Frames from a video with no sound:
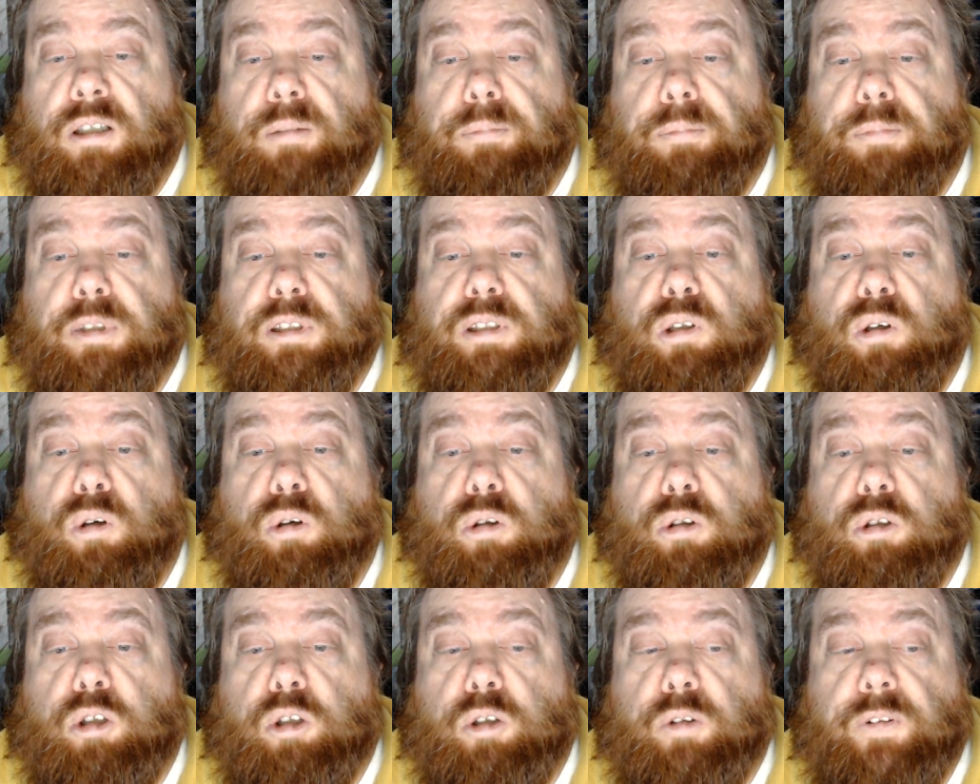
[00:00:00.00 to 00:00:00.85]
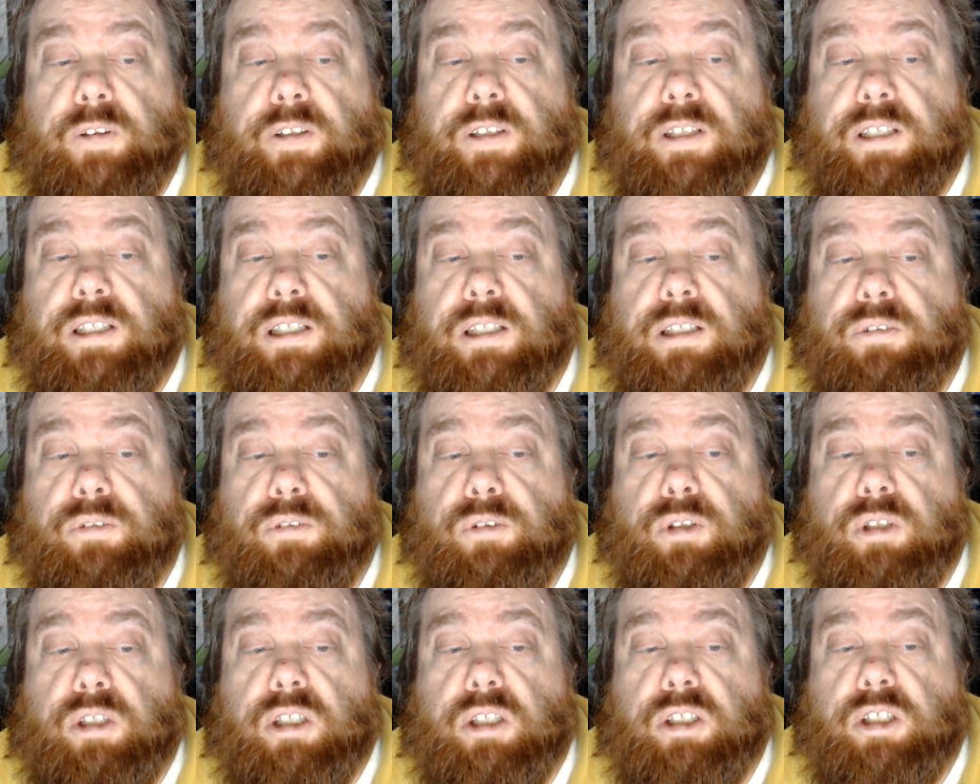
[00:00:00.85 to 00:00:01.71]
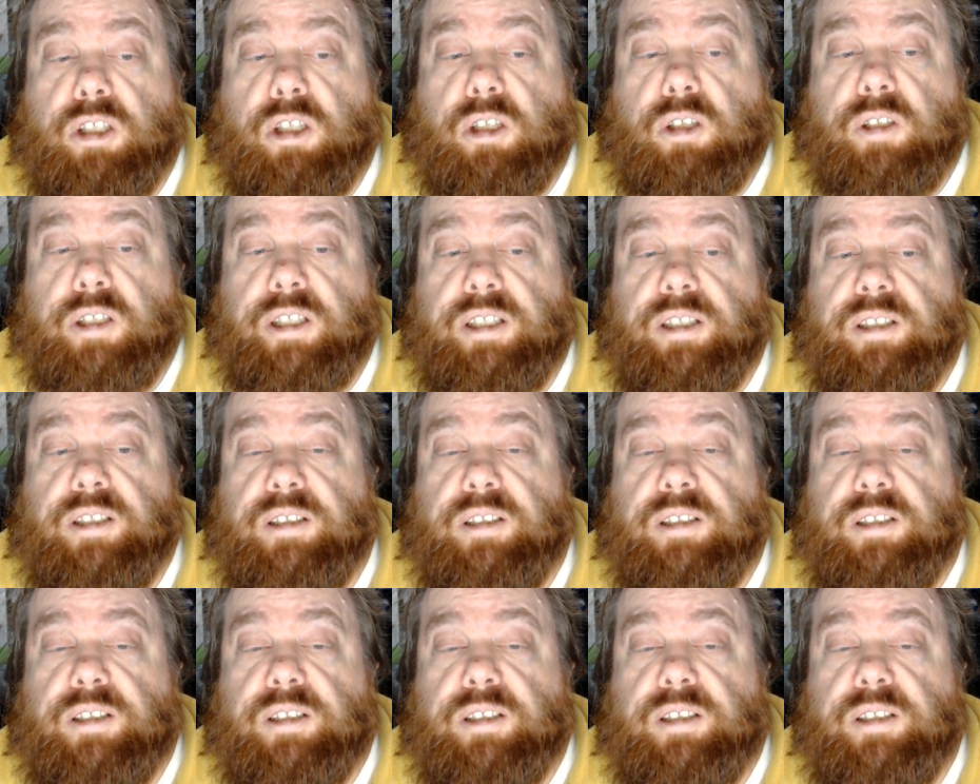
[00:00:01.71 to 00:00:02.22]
But all of this new society,